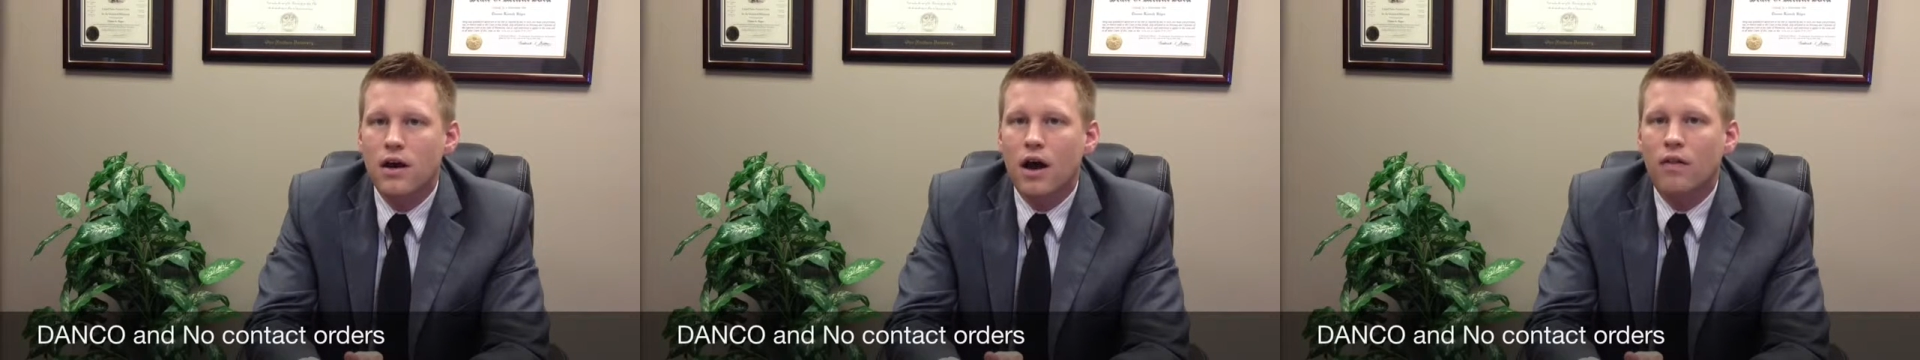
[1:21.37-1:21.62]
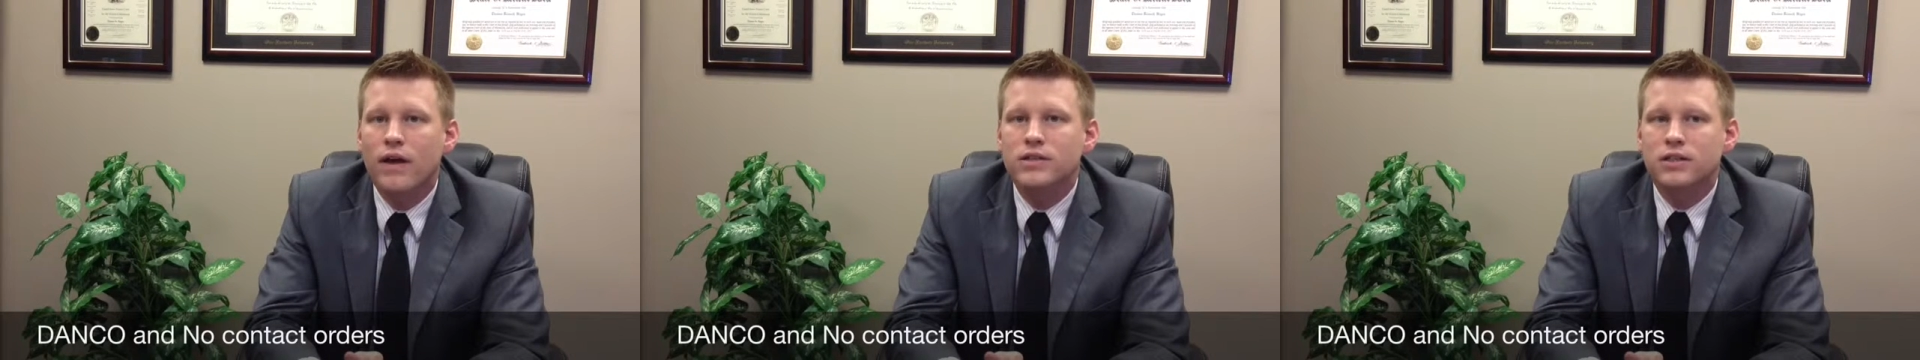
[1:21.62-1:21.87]
A
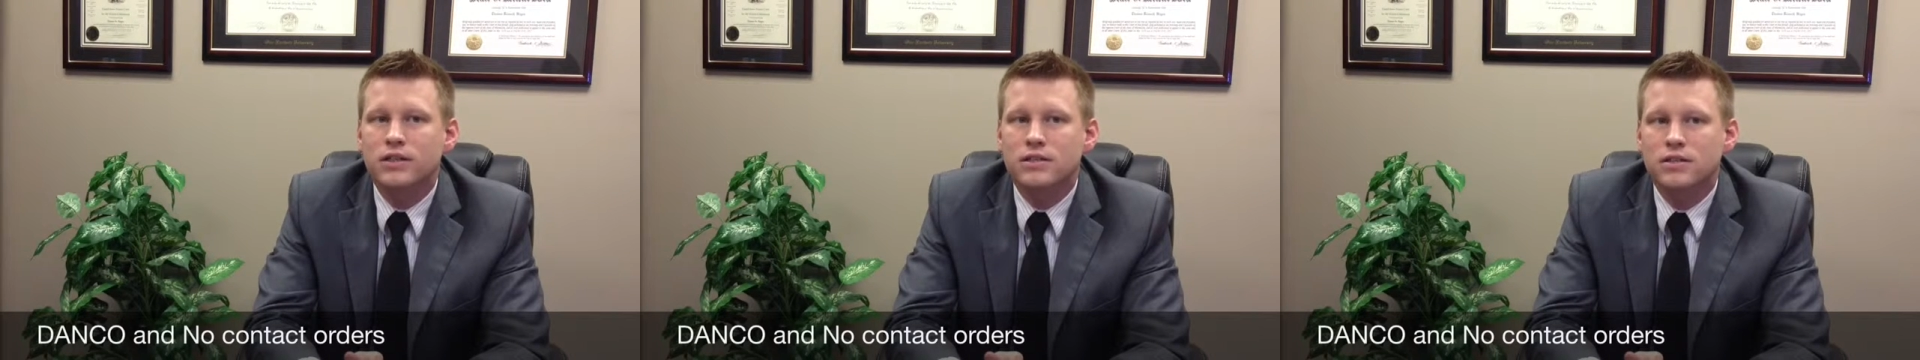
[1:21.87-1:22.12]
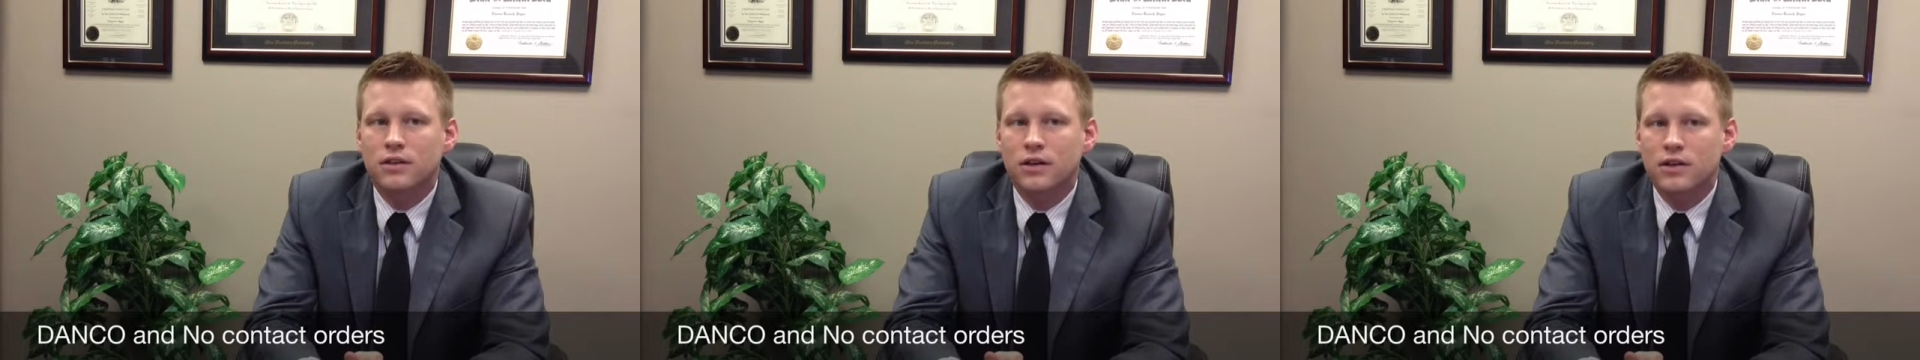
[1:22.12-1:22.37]
lesser
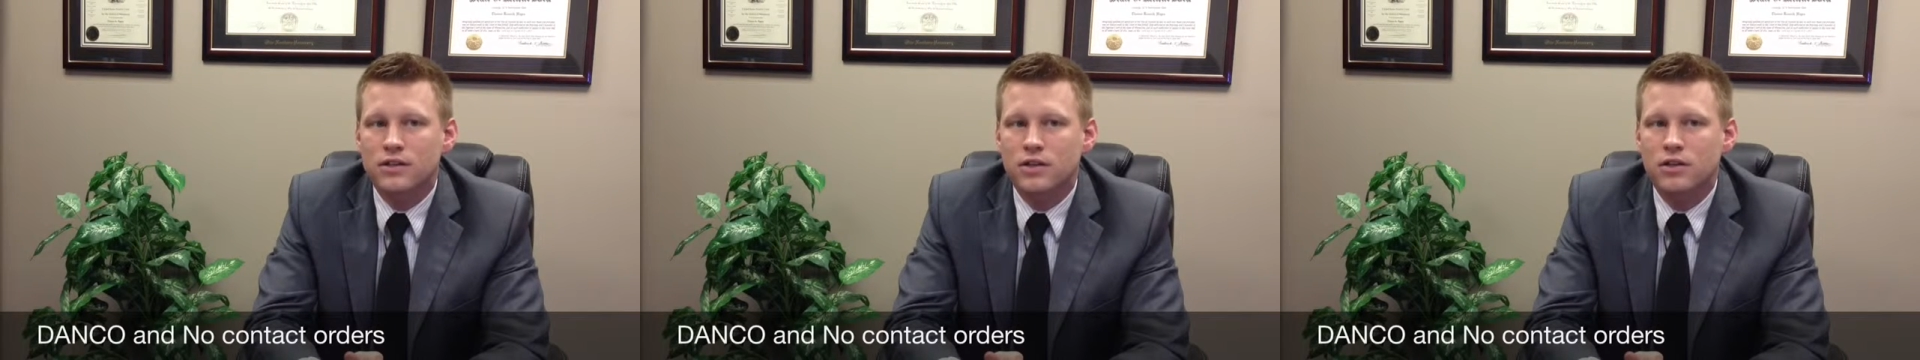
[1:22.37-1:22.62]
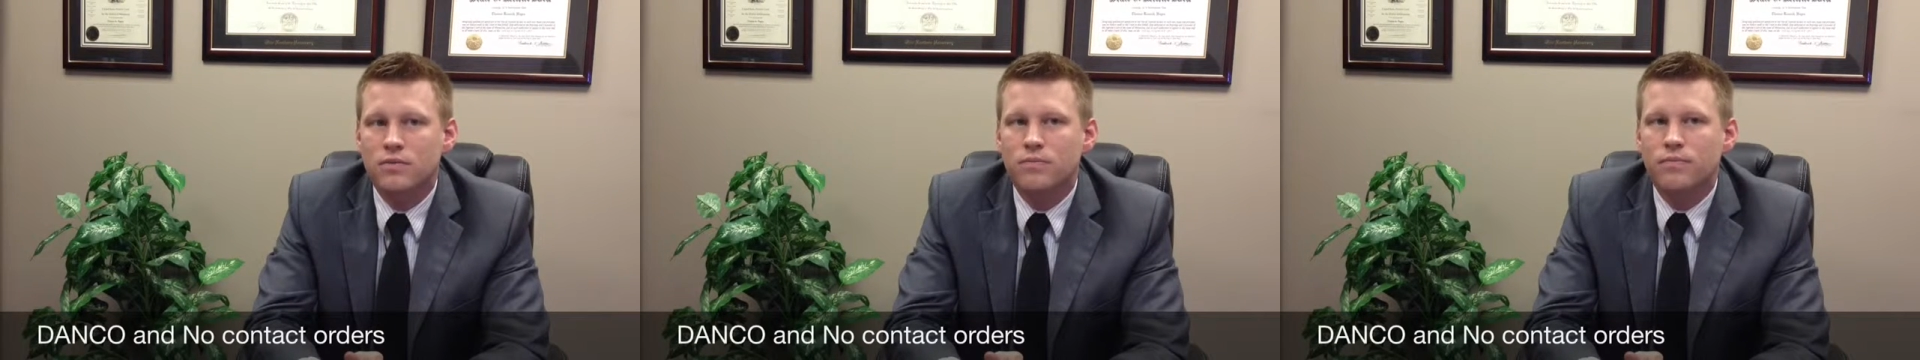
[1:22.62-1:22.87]
concern is
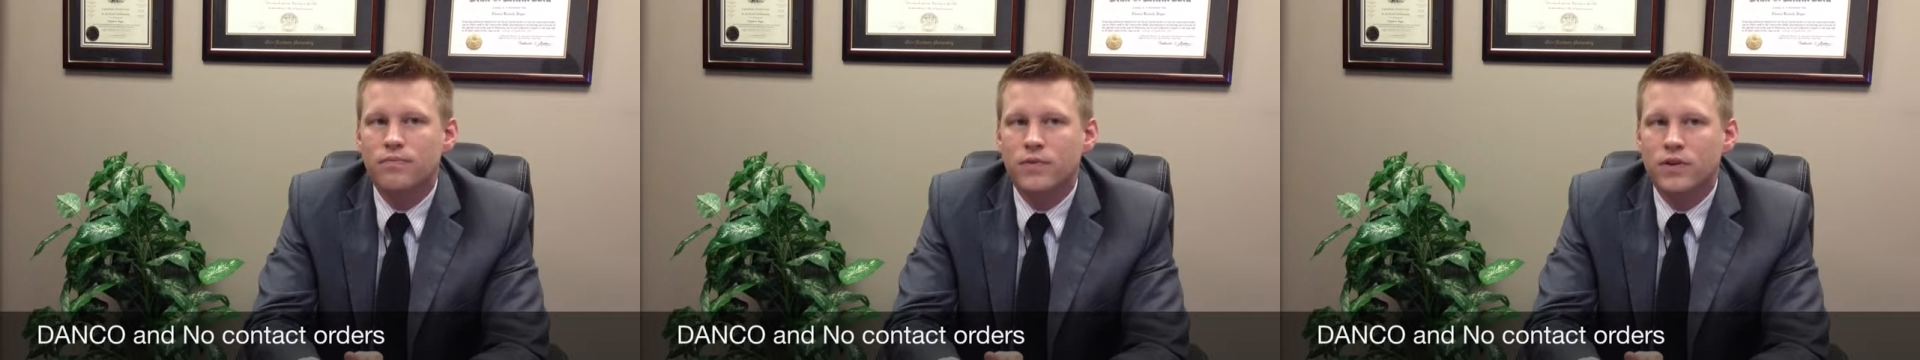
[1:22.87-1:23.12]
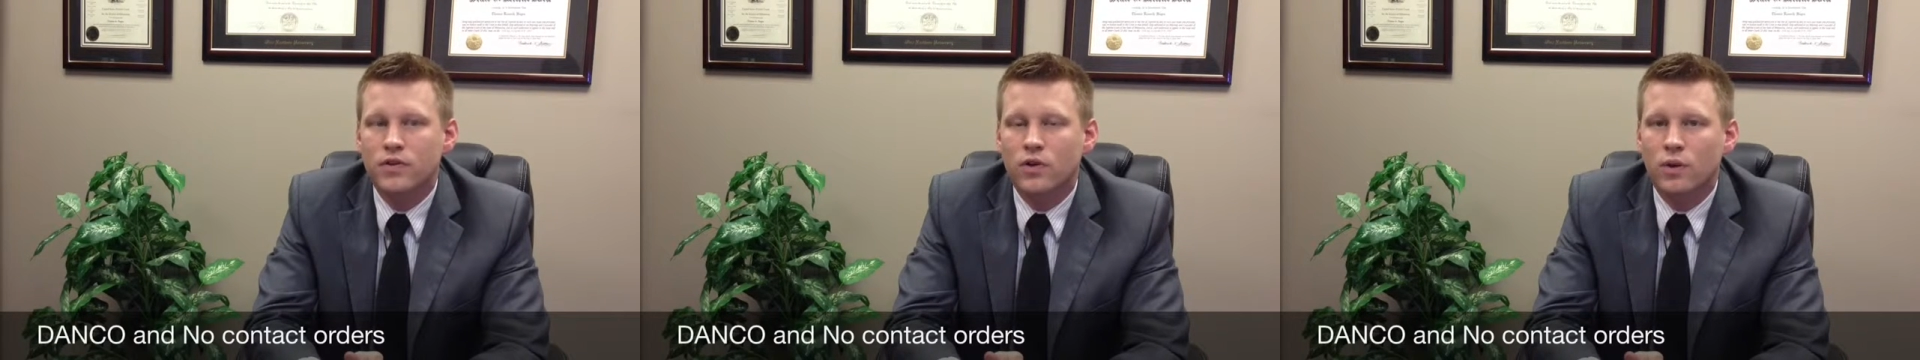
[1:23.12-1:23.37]
a
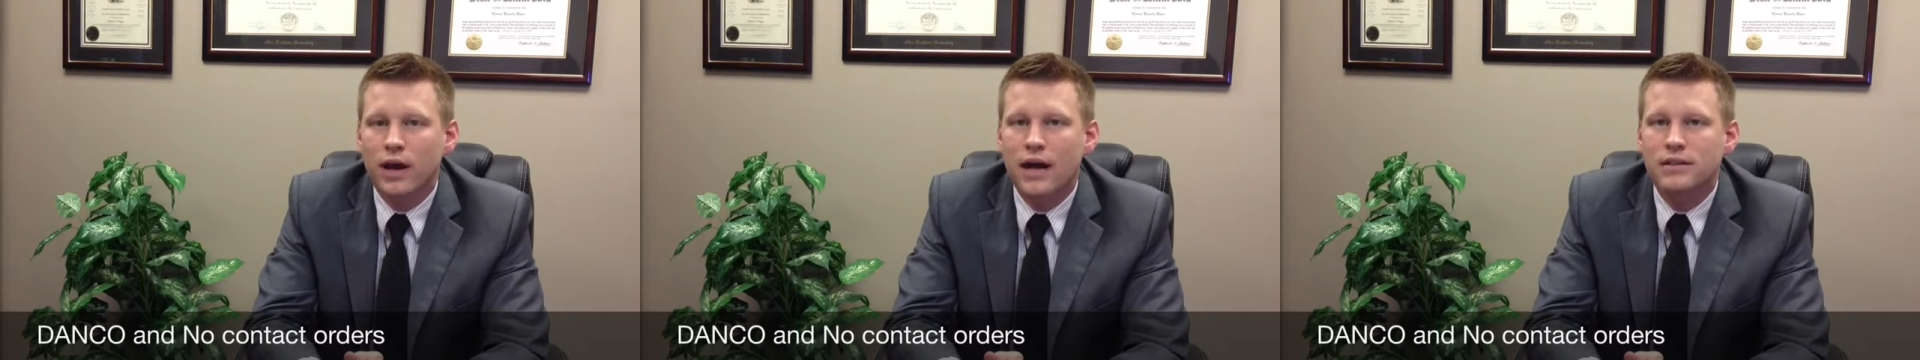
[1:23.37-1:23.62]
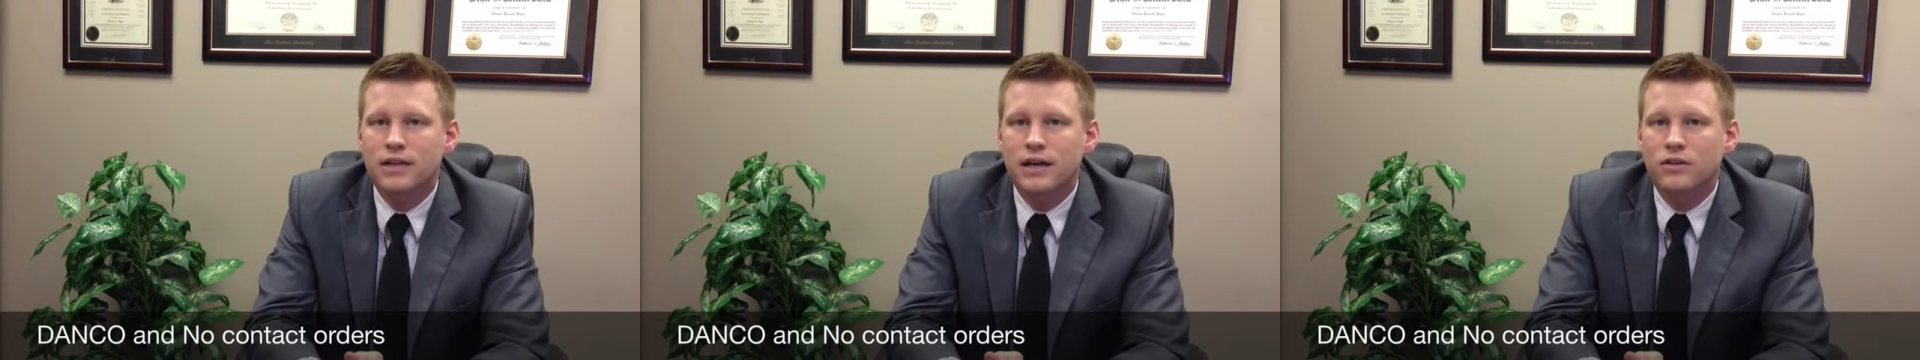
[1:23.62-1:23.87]

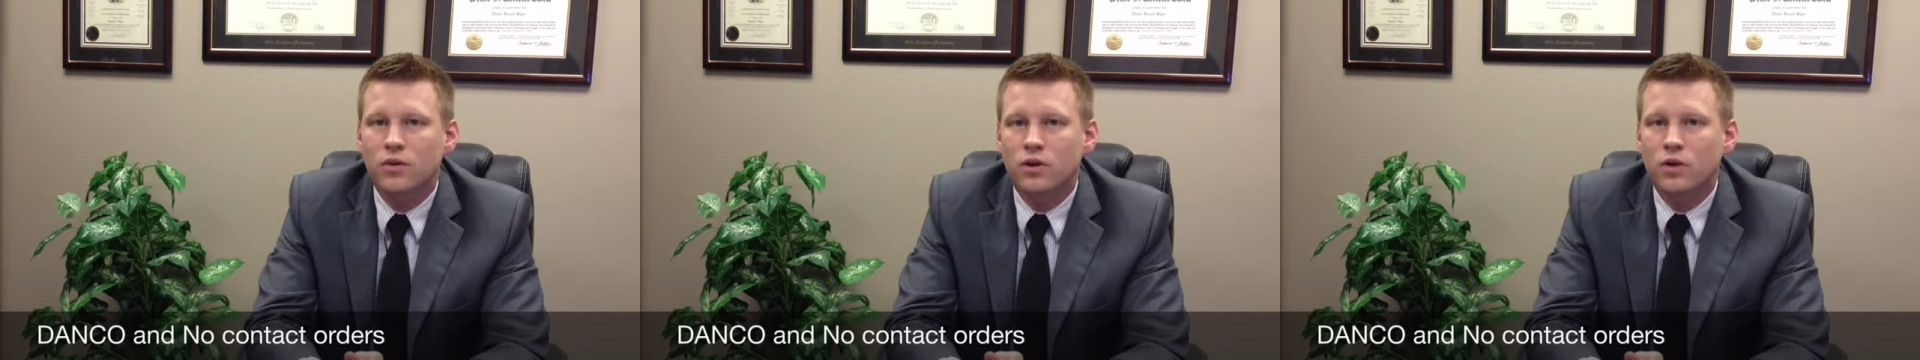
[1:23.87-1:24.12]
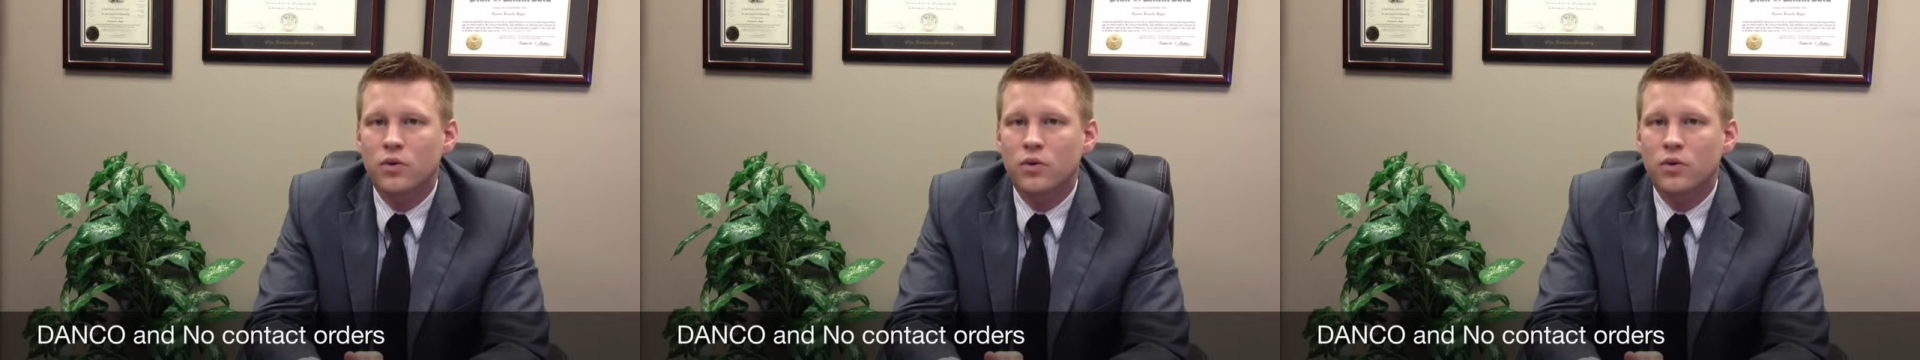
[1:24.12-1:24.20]
no-contact order,